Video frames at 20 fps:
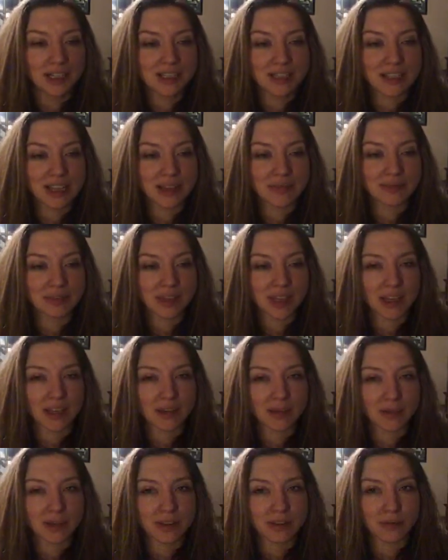Same
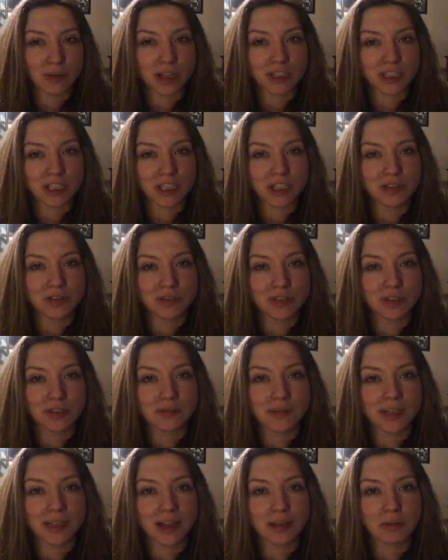thing with watching
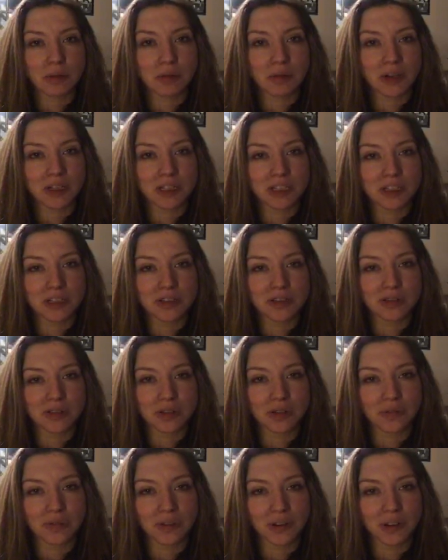YouTube. Like I've been watching
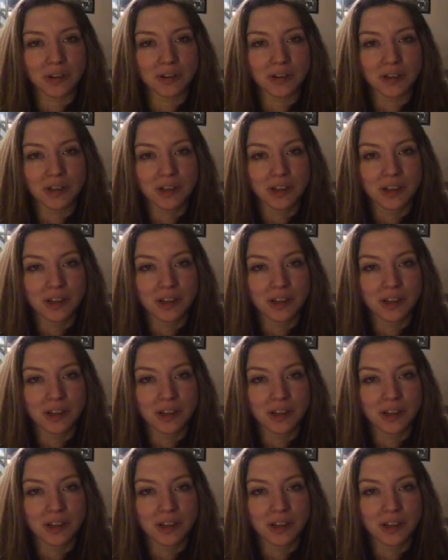YouTube for